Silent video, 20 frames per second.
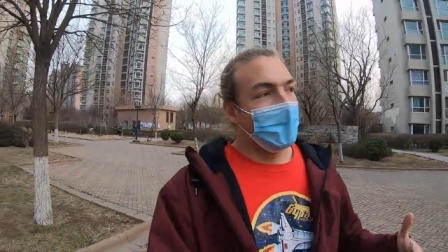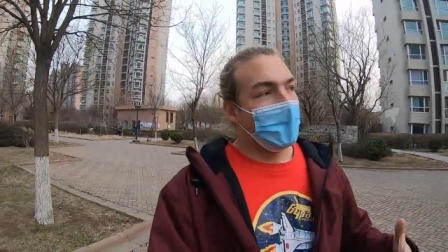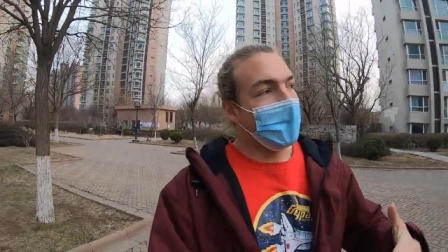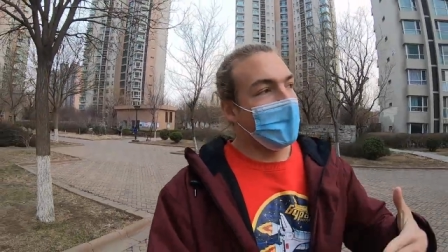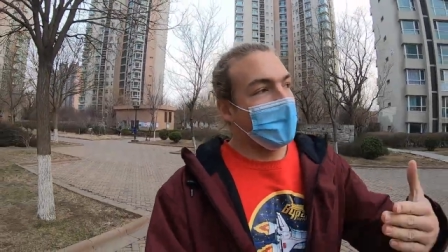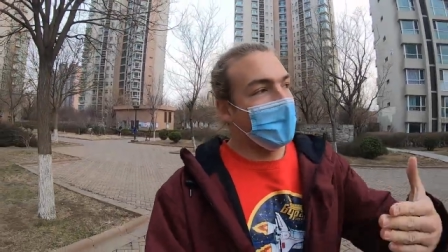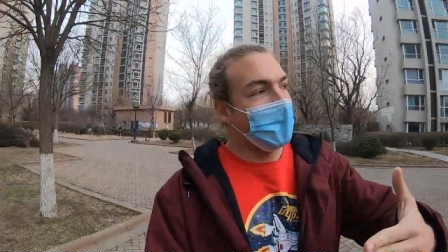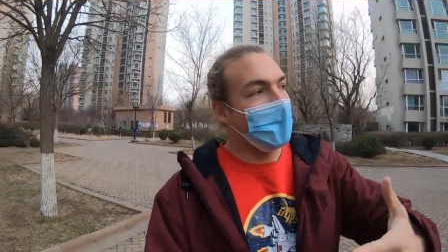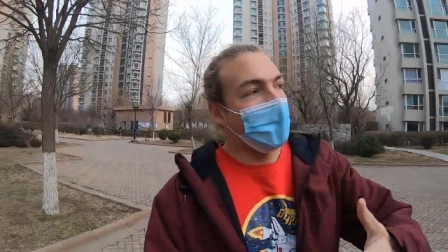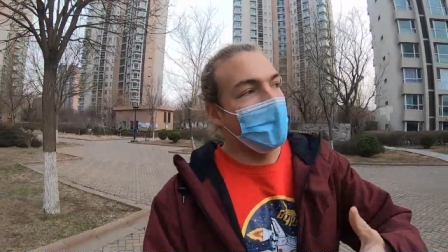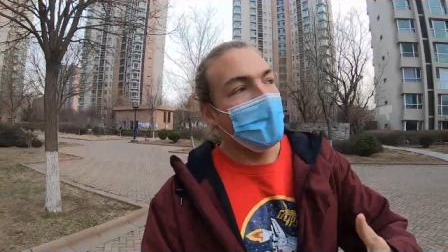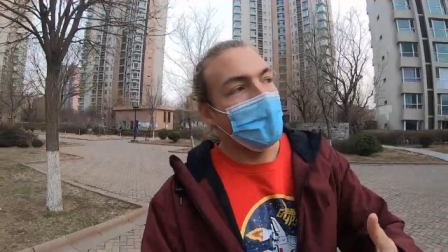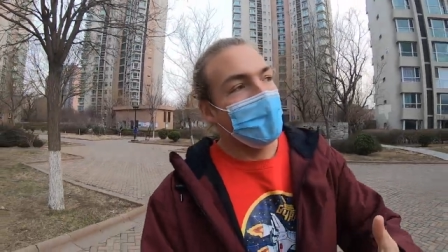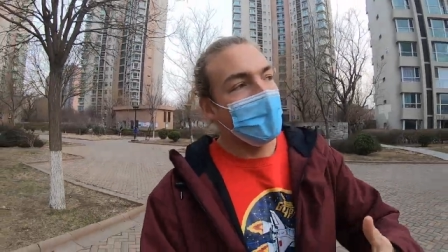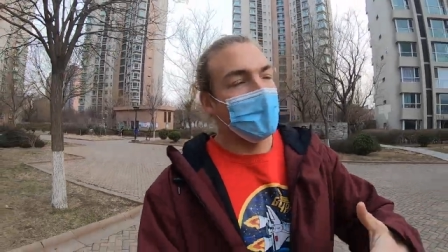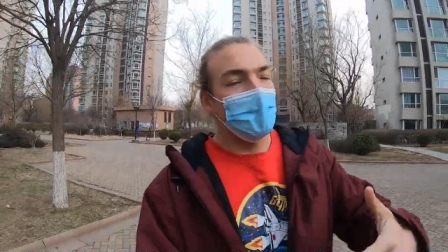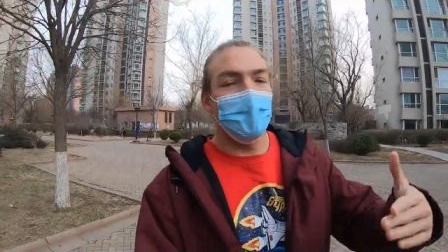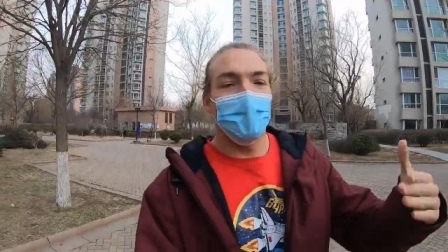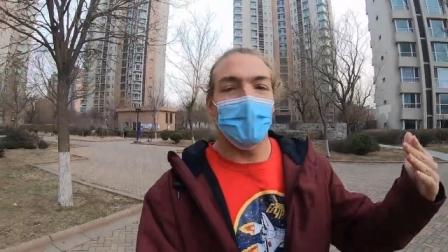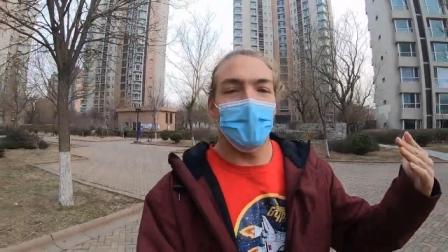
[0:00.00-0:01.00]
And now
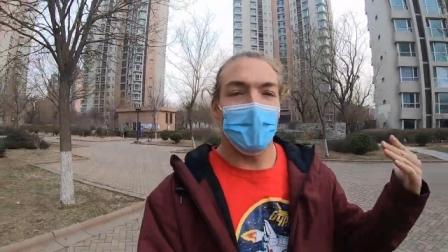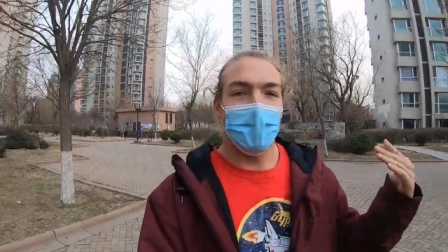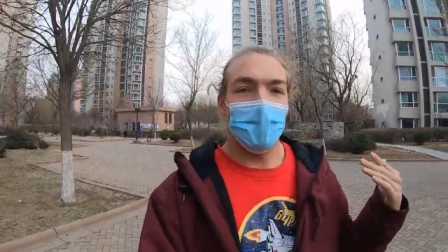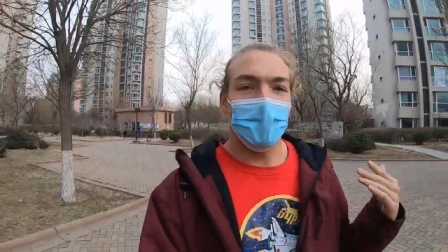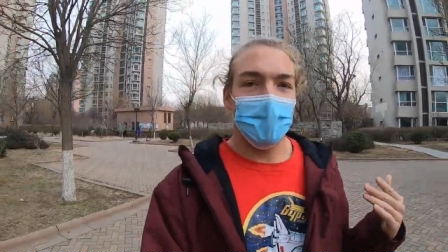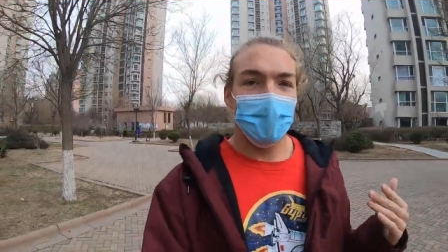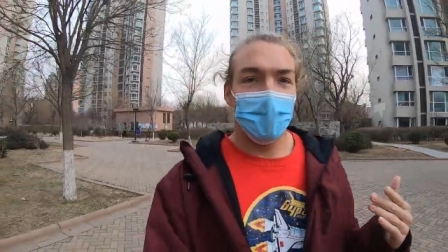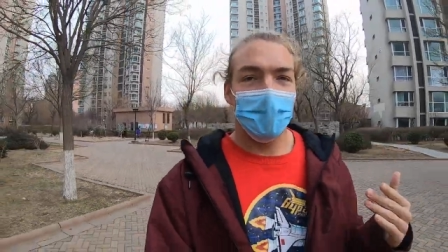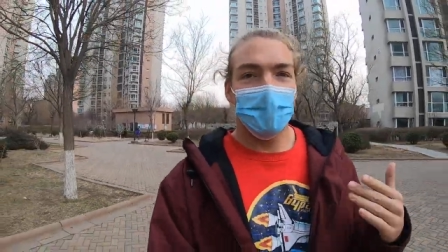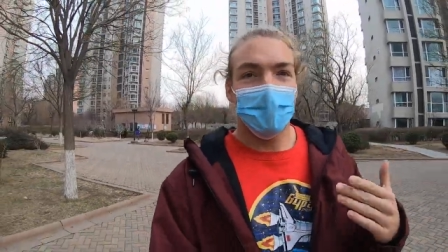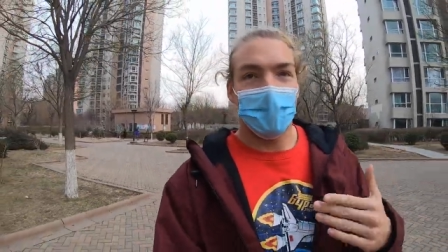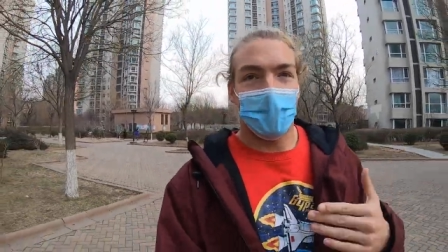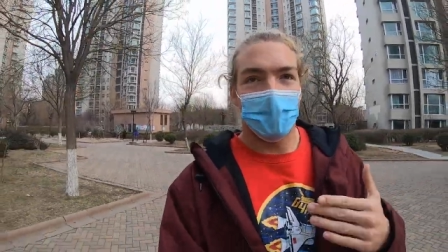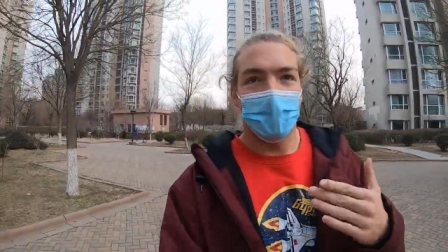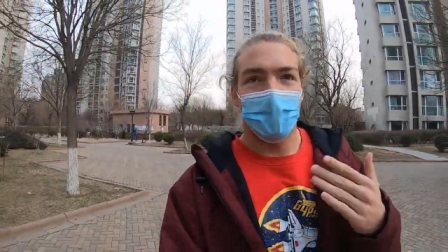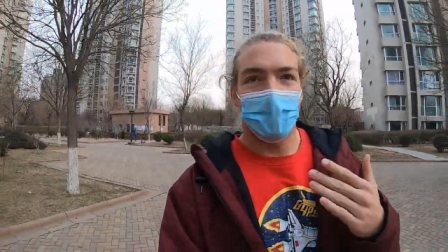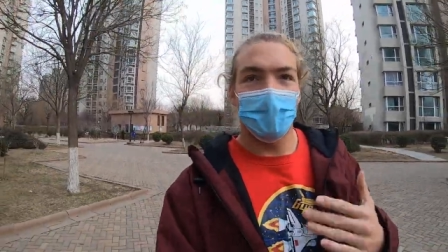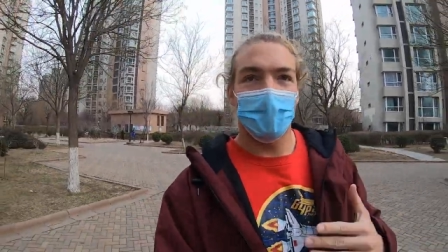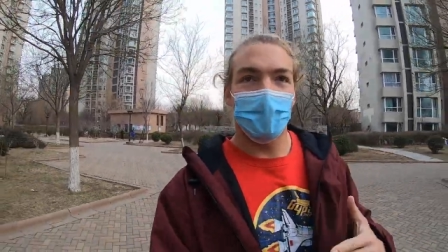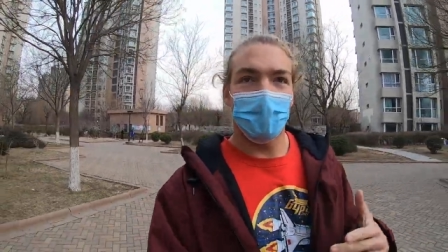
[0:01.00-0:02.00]
when you were entering
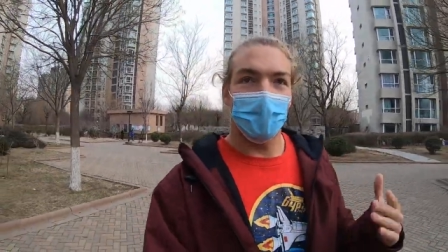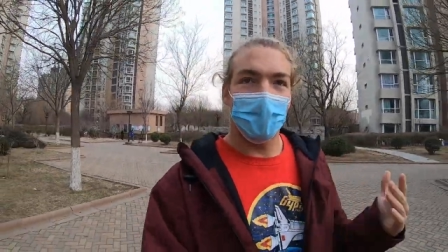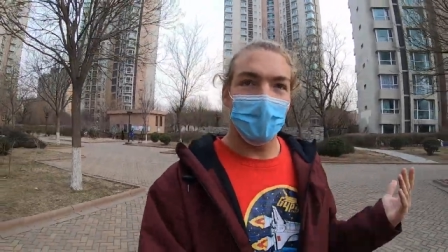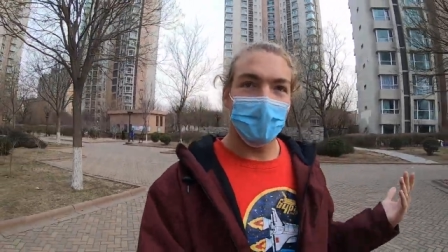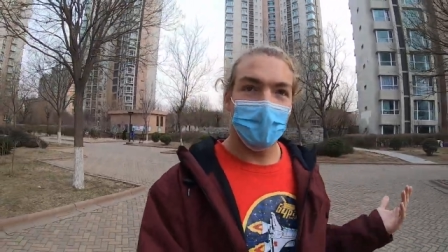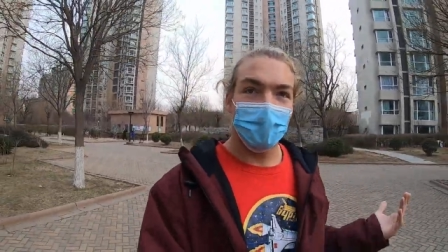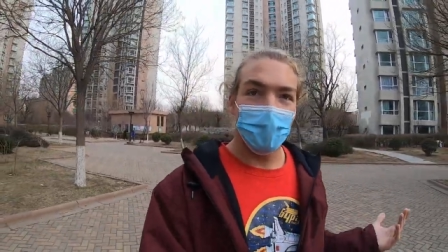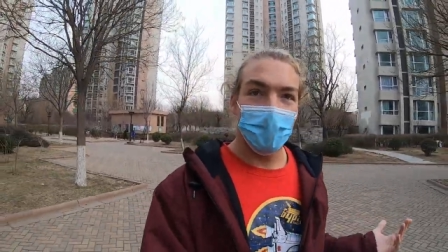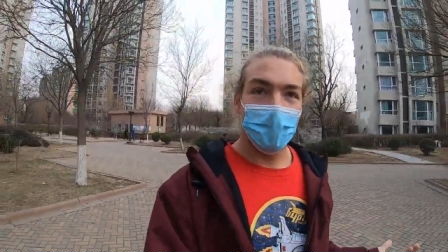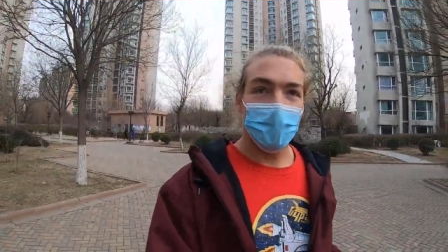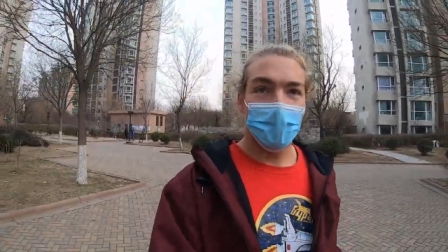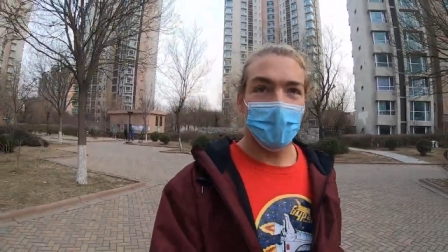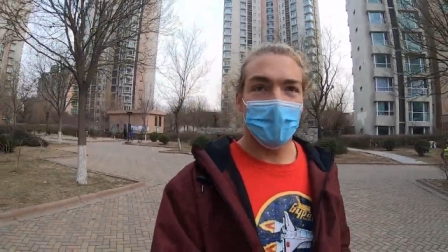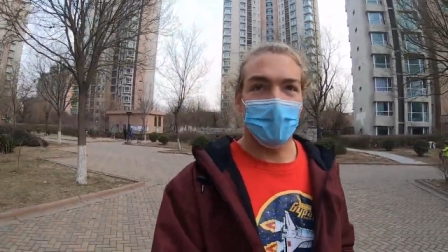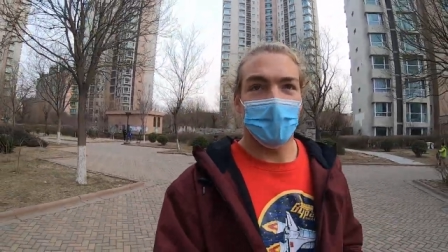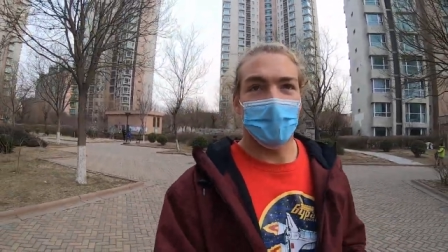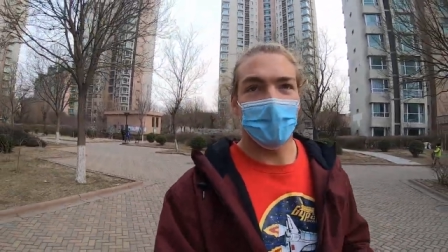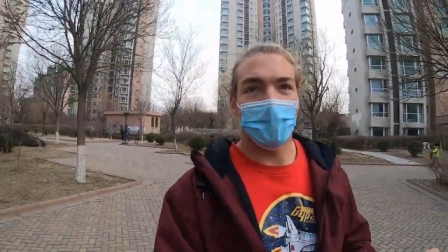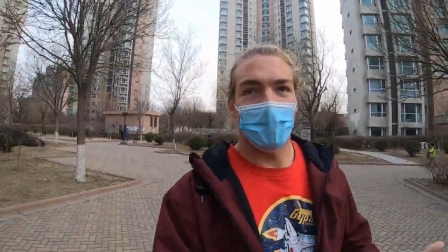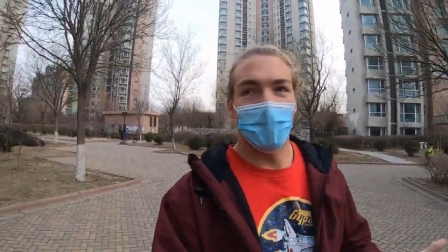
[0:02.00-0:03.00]
China during this
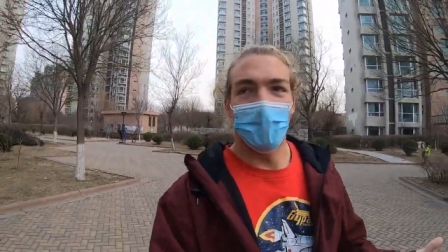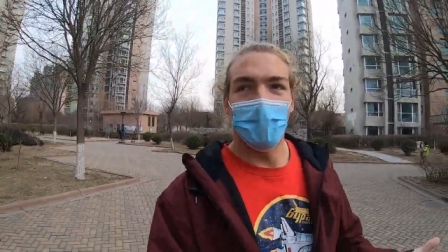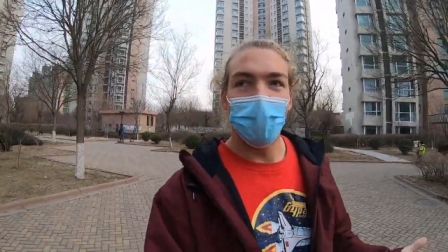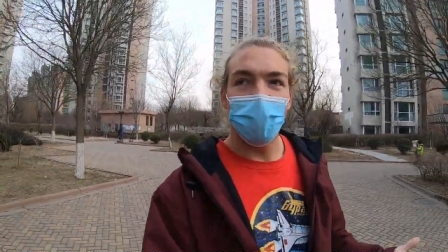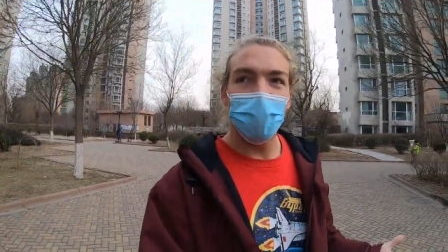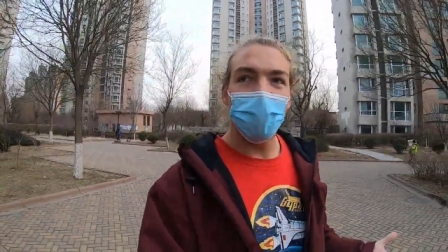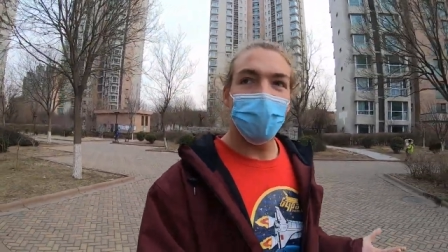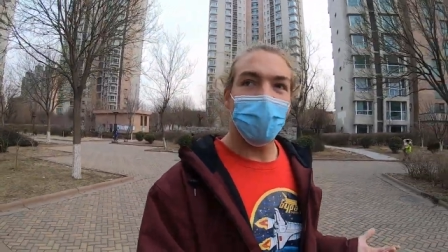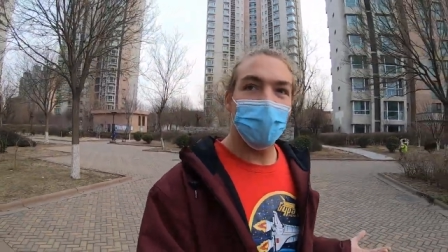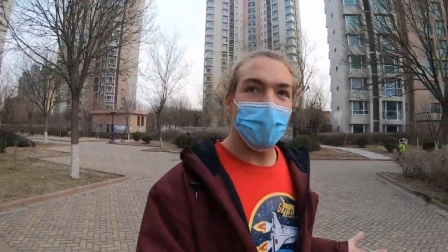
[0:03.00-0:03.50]
period right now,